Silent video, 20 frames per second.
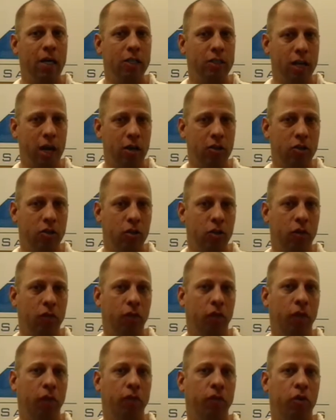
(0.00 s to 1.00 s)
Stay
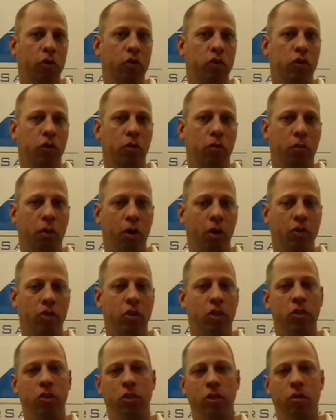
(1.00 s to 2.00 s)
tuned for the future
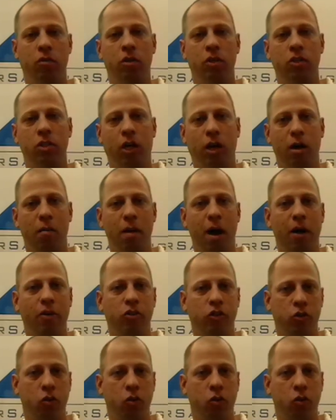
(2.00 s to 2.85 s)
parts of the series to come out